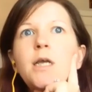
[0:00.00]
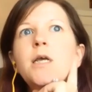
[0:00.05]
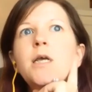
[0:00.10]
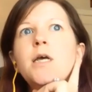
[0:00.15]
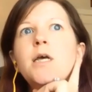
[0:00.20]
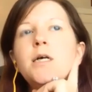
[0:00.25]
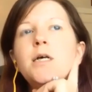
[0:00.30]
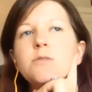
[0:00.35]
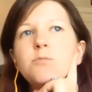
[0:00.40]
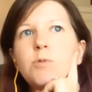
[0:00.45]

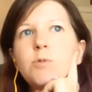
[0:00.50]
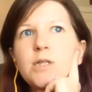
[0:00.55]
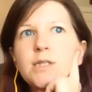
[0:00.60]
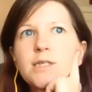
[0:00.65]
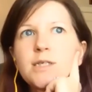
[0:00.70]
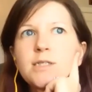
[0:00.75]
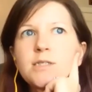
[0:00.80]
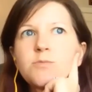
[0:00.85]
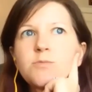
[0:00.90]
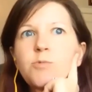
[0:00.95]
as well
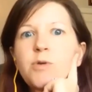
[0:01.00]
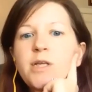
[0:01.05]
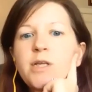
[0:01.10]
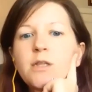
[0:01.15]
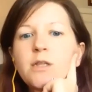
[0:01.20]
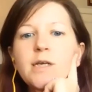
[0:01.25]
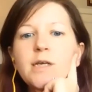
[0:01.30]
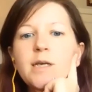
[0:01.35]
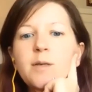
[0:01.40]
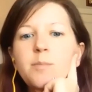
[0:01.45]
as we
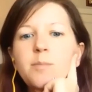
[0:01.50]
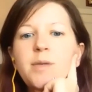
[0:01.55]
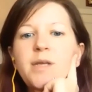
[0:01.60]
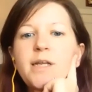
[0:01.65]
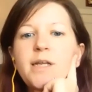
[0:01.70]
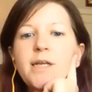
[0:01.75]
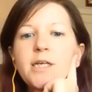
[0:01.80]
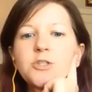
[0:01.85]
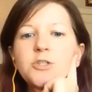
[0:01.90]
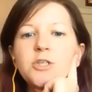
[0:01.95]
look at
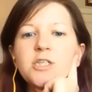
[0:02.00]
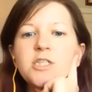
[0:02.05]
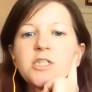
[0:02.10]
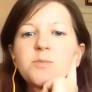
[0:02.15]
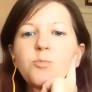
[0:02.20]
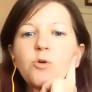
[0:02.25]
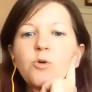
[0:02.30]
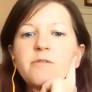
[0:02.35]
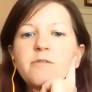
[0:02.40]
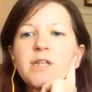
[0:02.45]
pediatric
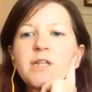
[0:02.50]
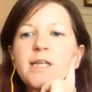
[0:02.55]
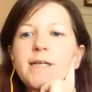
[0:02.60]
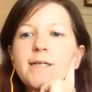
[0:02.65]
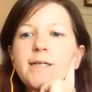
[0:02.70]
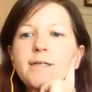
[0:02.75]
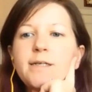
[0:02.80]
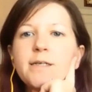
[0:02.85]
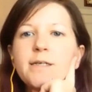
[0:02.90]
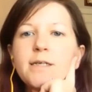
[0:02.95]

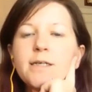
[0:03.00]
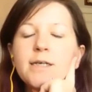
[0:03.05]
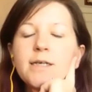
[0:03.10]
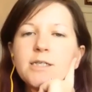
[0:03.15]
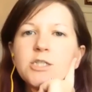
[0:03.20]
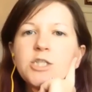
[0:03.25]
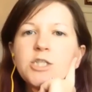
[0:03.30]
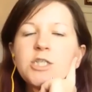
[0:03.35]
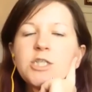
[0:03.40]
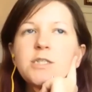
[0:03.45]
sport-related
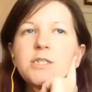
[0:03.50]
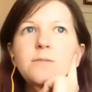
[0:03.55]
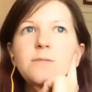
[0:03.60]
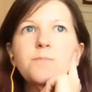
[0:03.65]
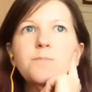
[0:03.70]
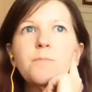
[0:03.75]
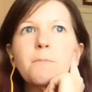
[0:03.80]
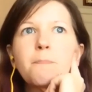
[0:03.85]
concussion.